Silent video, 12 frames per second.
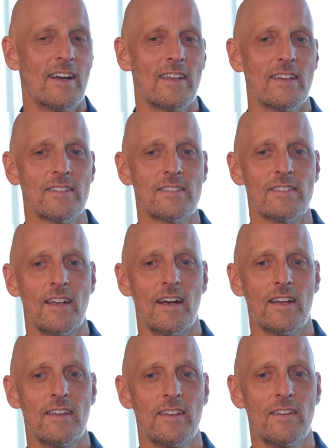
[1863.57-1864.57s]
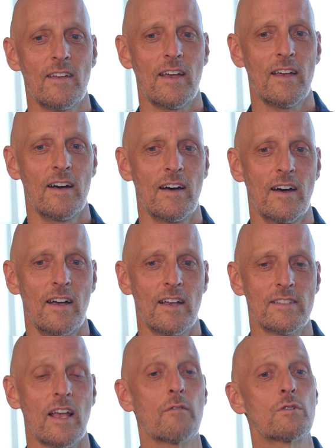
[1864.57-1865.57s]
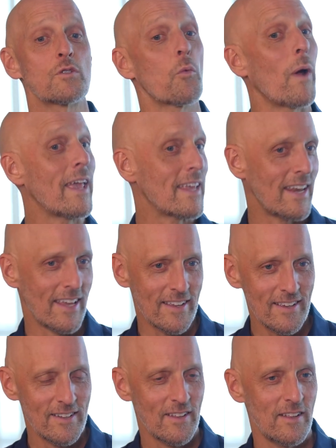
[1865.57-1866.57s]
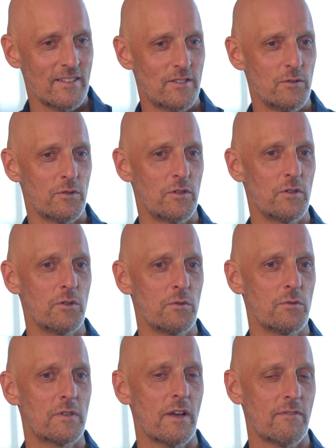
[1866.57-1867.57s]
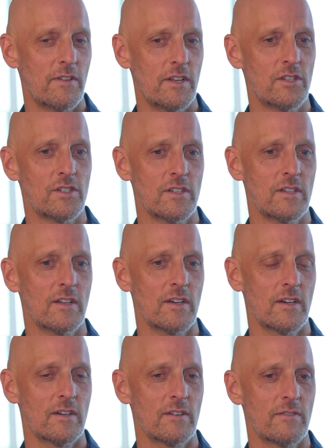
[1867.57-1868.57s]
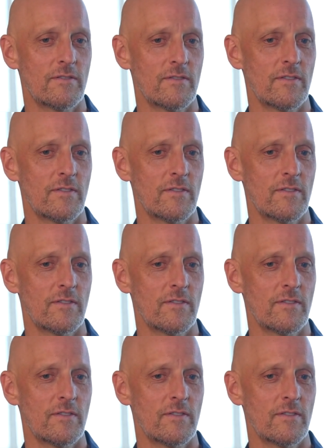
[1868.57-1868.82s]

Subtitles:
Yes, as I was awakening to a new definition of